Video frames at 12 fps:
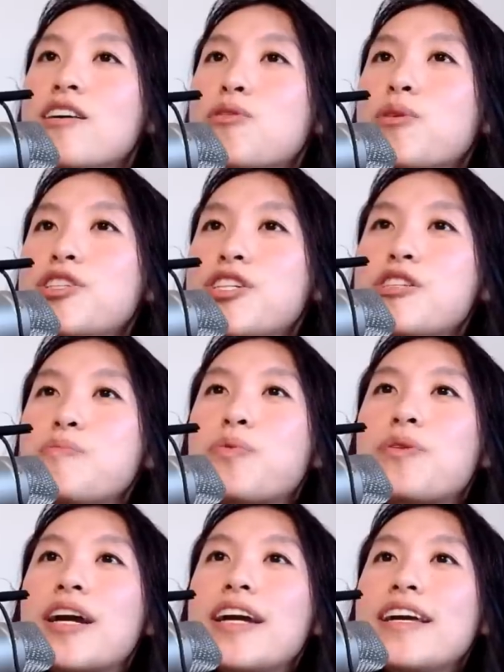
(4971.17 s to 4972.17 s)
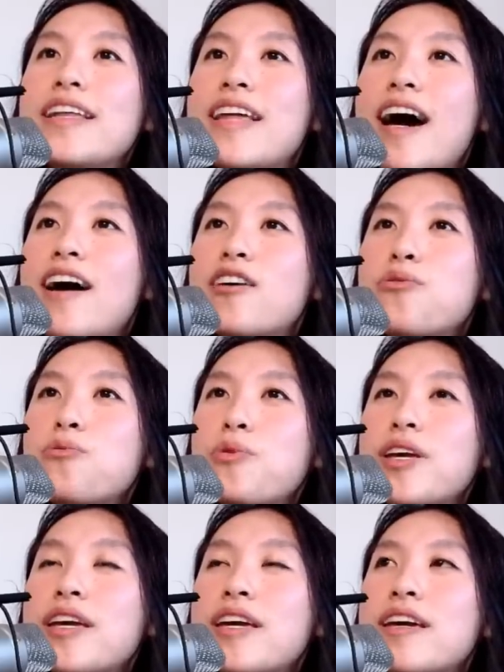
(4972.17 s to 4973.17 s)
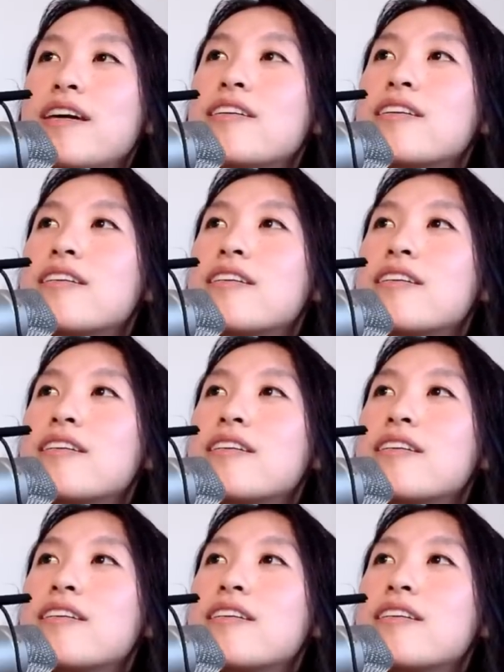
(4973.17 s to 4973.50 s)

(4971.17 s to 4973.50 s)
We just pray that we